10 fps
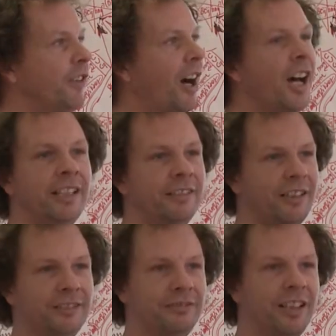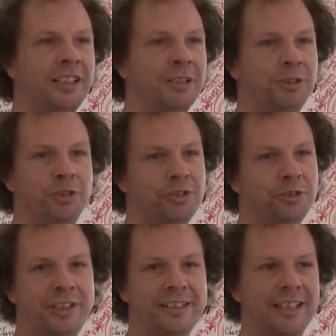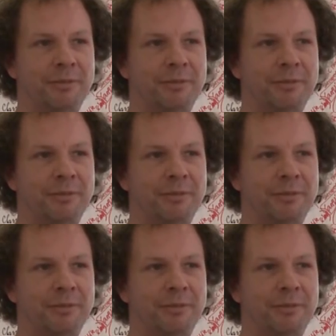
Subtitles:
I didn't come on your tour yesterday,